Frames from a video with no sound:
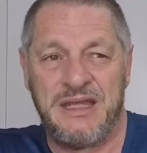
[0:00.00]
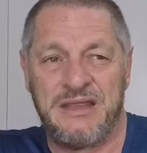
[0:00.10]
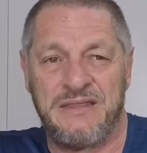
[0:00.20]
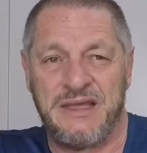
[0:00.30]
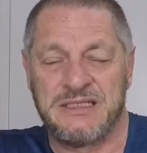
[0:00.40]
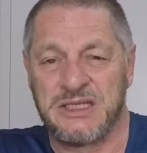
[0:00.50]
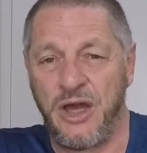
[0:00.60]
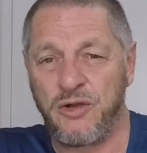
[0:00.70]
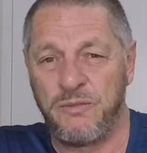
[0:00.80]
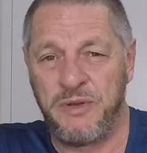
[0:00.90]
There's
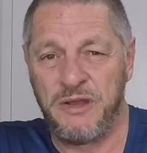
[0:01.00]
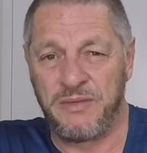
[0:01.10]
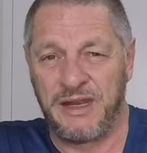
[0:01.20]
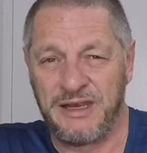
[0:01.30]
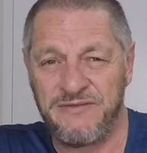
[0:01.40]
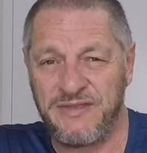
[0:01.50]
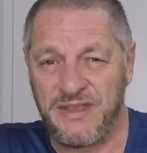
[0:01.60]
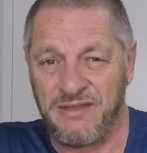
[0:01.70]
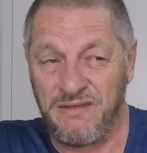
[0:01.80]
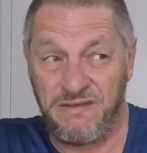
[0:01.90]
local people that live
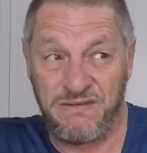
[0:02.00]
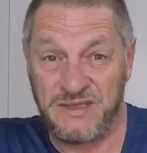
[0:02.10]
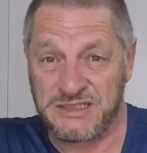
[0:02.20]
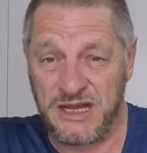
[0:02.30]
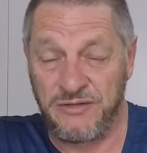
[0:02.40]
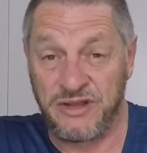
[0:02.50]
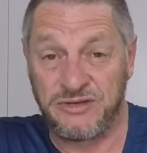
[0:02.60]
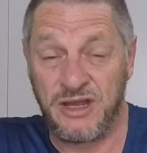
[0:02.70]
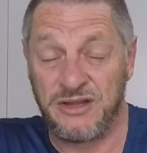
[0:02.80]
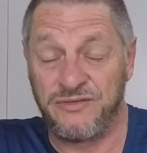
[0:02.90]
in this area
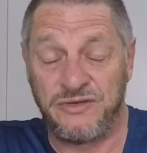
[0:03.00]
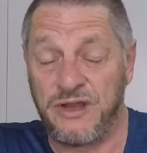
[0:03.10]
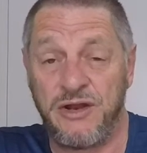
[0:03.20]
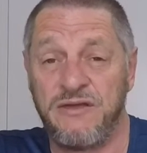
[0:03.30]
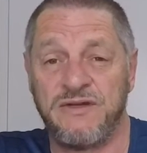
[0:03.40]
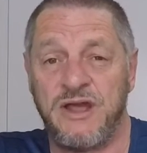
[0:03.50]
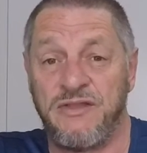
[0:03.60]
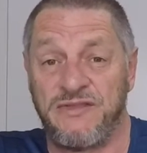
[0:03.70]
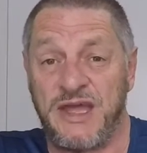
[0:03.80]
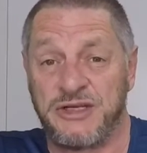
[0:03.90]
that don't even know
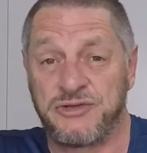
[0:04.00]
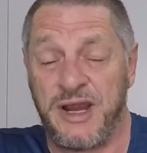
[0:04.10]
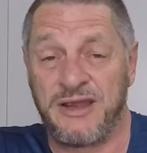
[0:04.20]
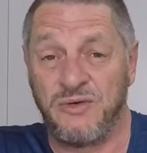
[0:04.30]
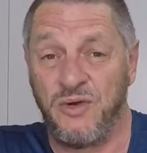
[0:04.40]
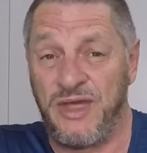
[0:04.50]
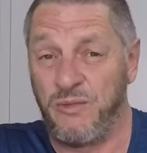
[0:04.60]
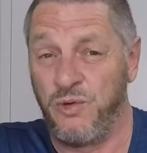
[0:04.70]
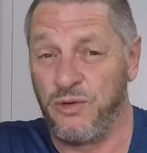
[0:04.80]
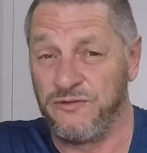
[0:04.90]
that track or
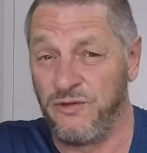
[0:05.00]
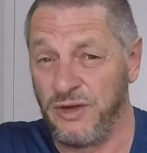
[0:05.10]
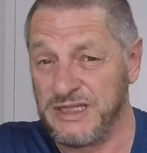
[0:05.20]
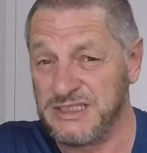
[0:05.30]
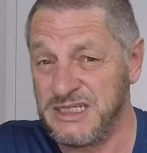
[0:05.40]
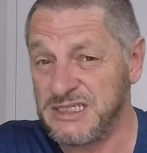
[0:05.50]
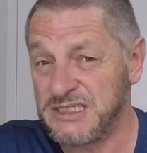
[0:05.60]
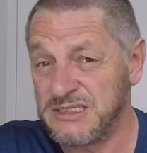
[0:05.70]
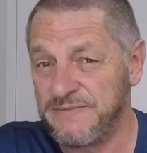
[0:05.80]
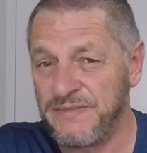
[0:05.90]
that waterfall
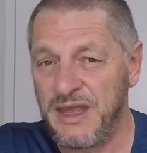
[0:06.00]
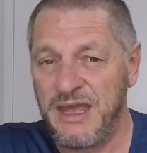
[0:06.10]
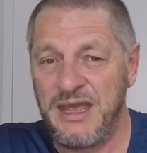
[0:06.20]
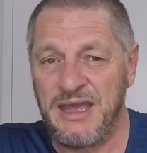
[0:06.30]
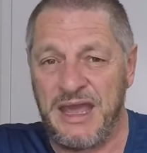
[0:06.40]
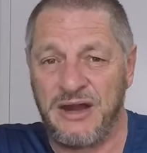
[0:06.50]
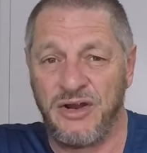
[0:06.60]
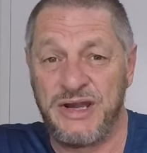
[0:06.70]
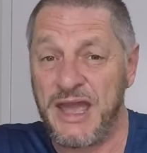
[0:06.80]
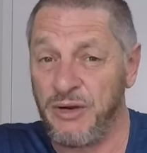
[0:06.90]
exists.
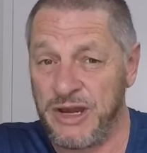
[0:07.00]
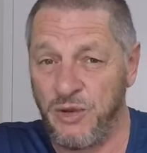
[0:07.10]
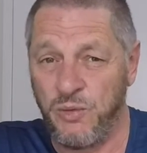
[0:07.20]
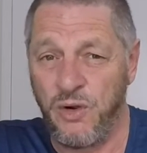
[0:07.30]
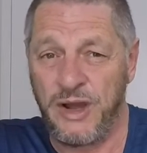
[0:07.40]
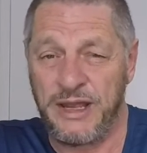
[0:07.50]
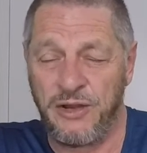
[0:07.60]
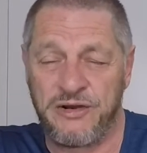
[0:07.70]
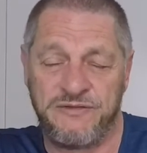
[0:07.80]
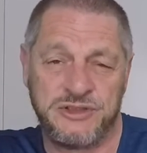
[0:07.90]
And now I know why a
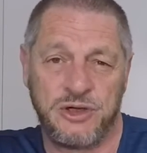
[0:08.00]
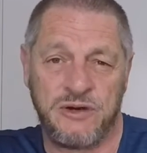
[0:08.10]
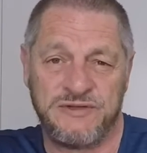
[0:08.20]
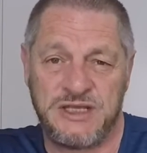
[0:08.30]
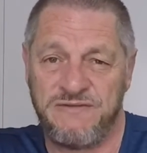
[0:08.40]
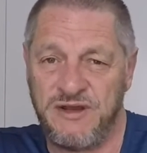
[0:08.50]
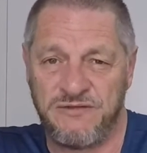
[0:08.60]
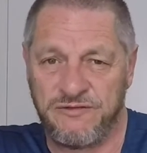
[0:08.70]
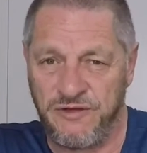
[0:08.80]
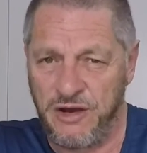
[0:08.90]
lot of photographers have
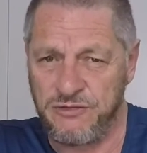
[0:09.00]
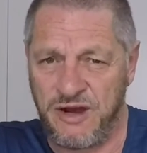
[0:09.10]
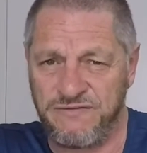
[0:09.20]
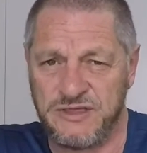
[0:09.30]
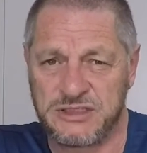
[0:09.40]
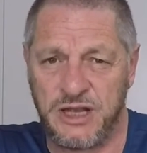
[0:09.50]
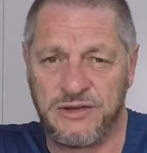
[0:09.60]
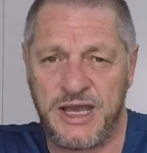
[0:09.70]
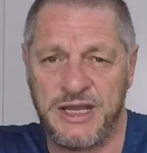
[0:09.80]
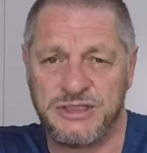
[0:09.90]
never photographed this
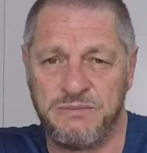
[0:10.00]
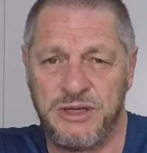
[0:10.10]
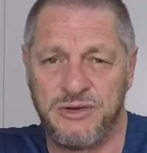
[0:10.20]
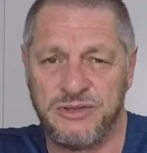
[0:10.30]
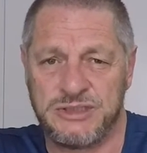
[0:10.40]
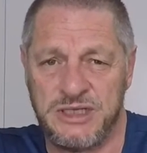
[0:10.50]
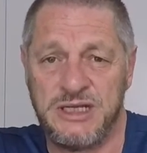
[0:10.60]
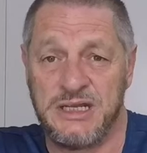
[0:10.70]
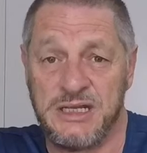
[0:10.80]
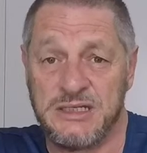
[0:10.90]
location, because
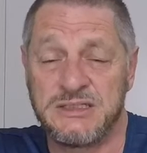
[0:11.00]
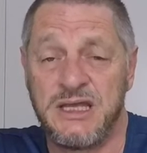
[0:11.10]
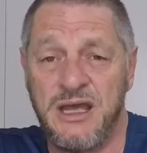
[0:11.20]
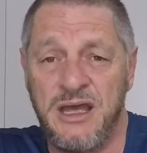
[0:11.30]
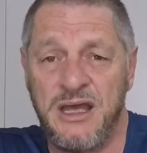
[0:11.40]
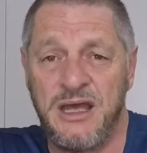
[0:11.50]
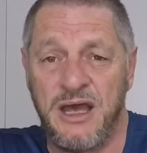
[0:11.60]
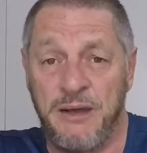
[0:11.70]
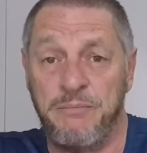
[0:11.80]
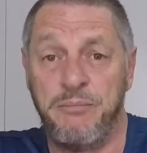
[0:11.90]
it is
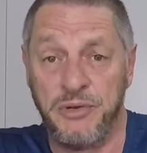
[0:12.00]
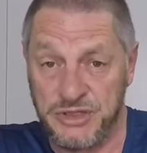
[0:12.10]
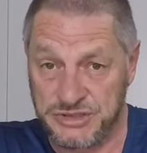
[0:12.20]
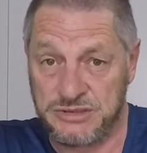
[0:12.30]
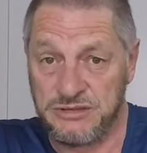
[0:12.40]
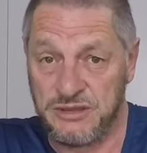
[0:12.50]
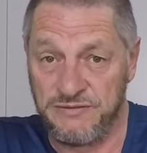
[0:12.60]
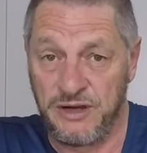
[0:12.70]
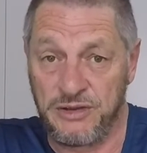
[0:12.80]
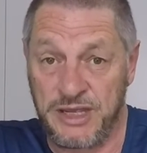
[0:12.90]
a beast
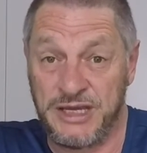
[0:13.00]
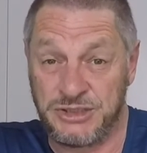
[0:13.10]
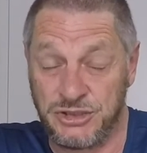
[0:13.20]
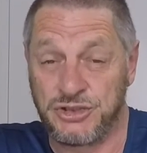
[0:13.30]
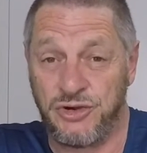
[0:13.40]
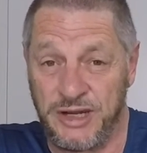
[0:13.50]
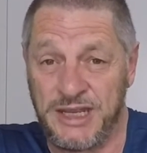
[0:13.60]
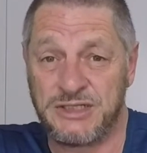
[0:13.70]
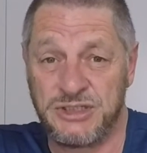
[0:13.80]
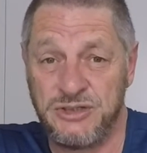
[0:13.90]
of a location to try and
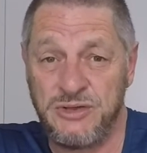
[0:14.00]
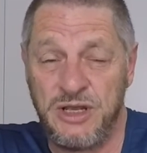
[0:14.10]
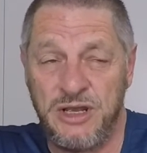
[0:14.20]
get to.